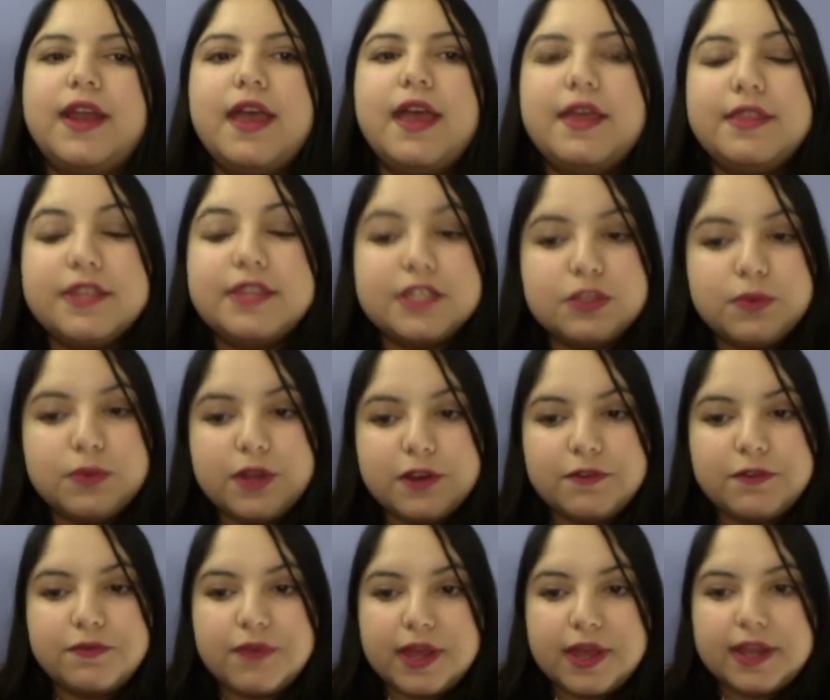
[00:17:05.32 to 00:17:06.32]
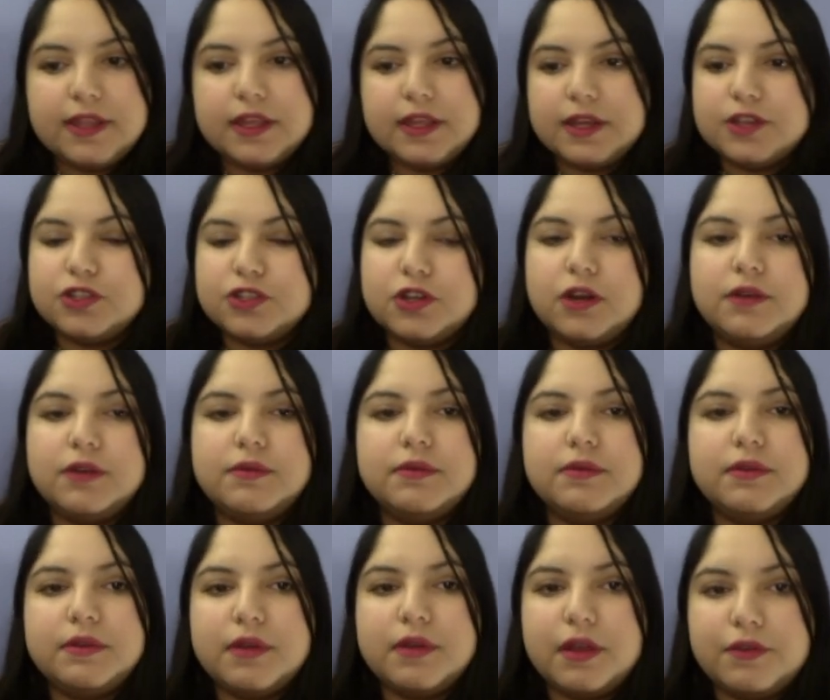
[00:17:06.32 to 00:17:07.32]
This is when you're finally going to start
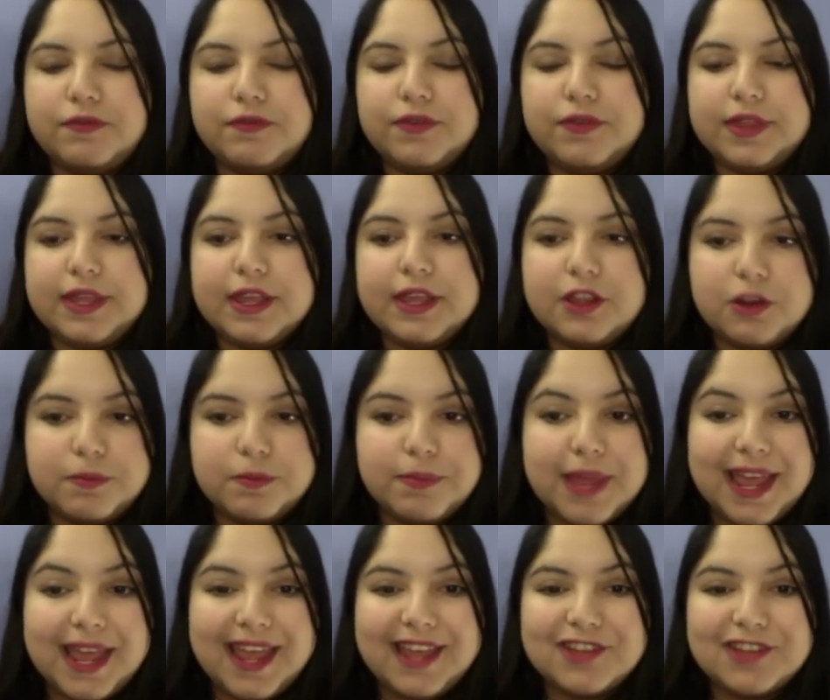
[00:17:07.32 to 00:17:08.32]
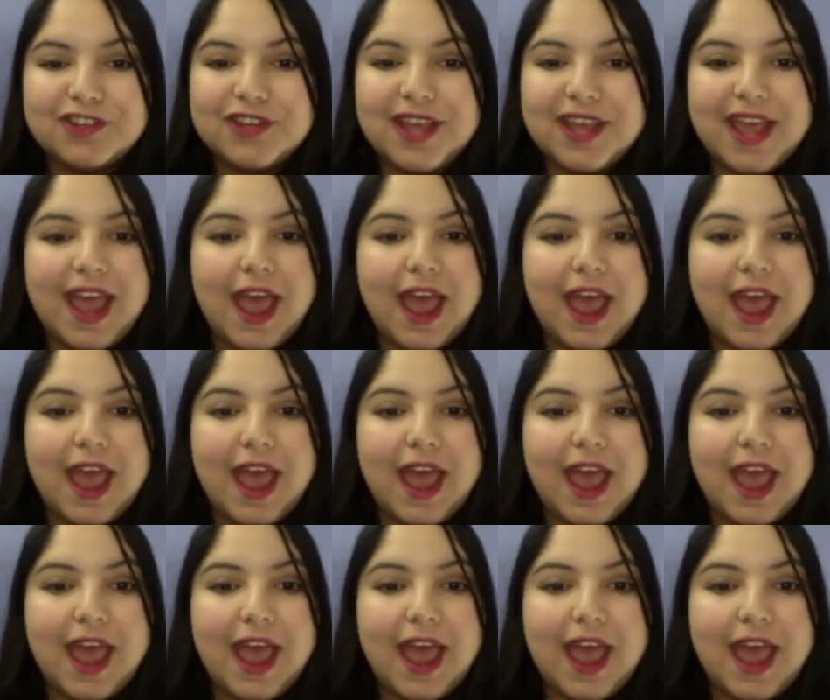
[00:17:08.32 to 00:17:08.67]
filling in your page.